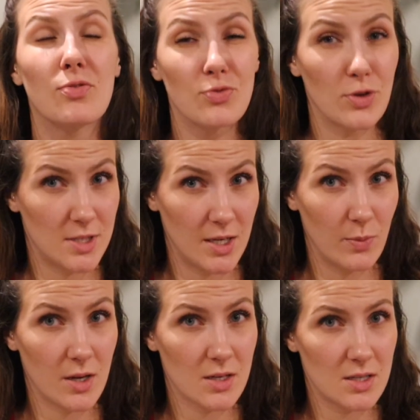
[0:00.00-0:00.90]
13
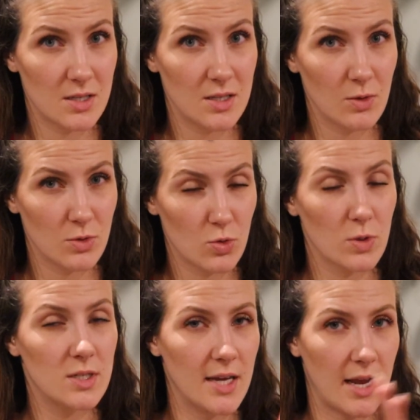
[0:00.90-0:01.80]
weeks. It was
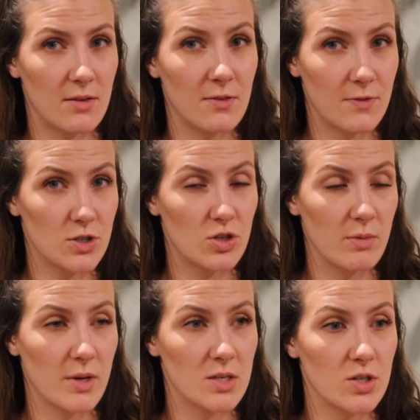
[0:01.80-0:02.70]
towards the end of the first
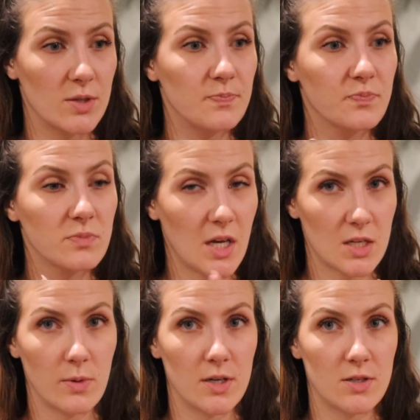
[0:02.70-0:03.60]
trimester. That's
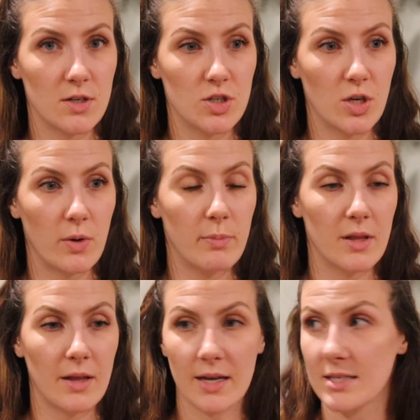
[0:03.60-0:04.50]
when I started showing. But
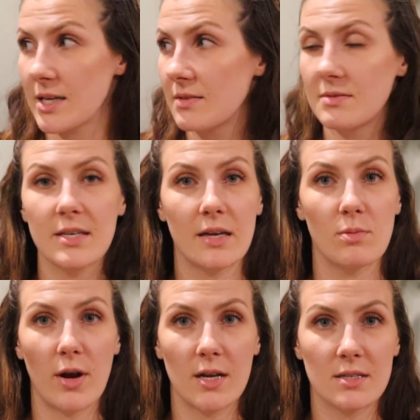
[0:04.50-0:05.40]
like I said, second
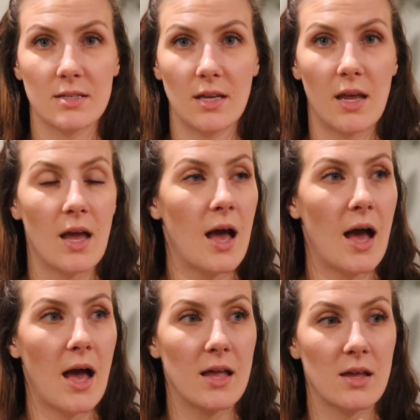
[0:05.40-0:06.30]
pregnancy,
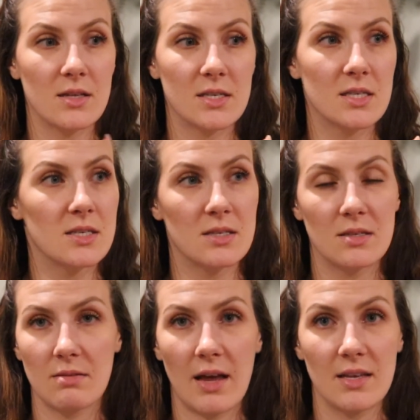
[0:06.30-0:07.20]
it
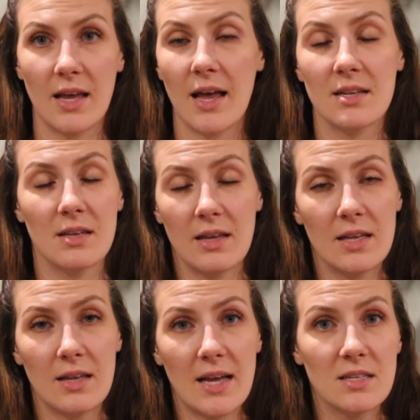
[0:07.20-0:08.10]

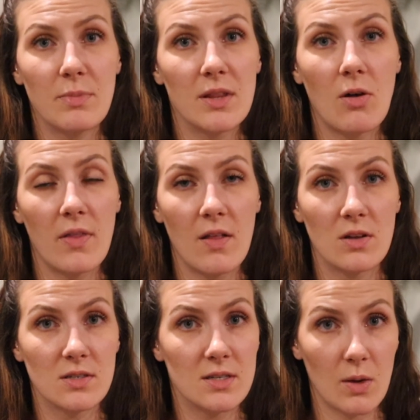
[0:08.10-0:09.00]
hasn't been all that long
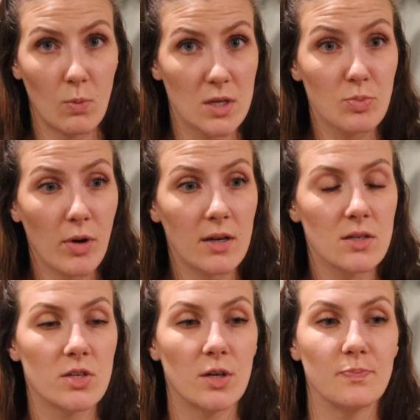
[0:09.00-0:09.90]
since I was pregnant.
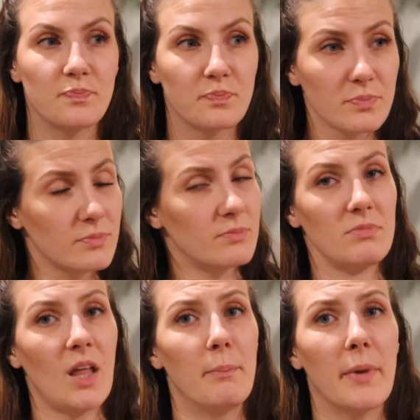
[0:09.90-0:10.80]
So
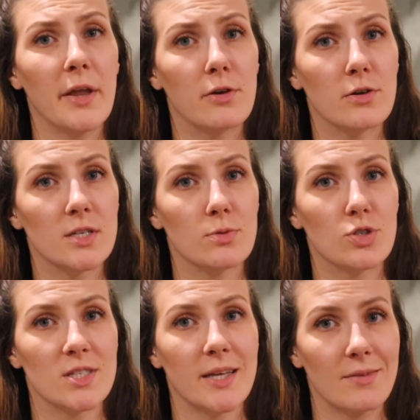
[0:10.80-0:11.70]
my uterus was
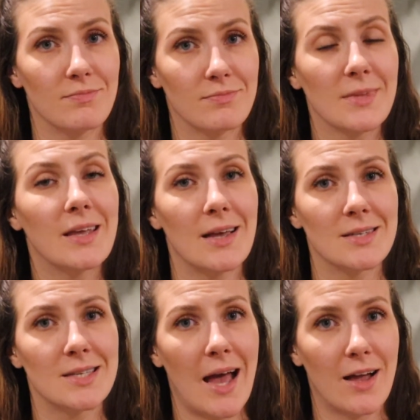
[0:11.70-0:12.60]
just like, yes,
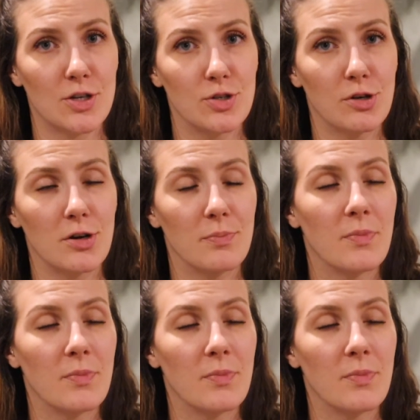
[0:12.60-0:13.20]
I got you, girl.